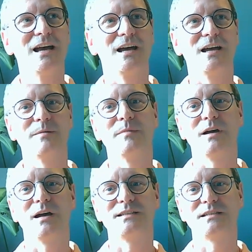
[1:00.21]
I
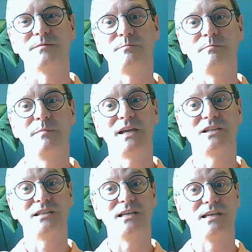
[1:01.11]
did my
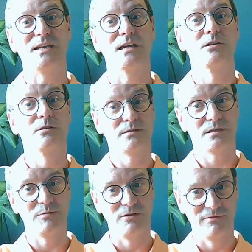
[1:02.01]
PhD at
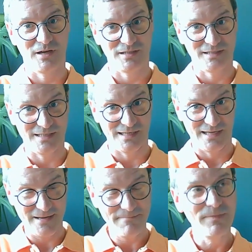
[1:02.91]
Nottingham
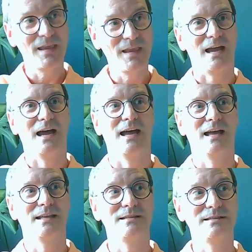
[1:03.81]
University,
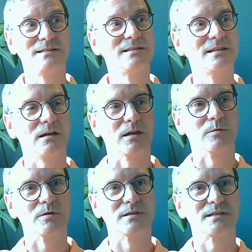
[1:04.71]
and I
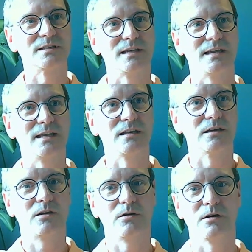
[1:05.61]
was in a
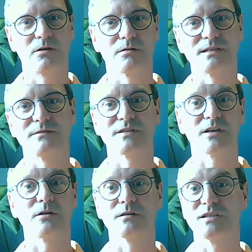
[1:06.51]
cognitive
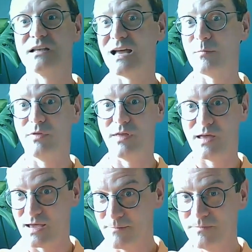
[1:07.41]
psychology lab
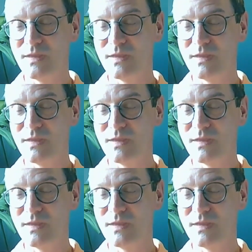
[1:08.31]
there.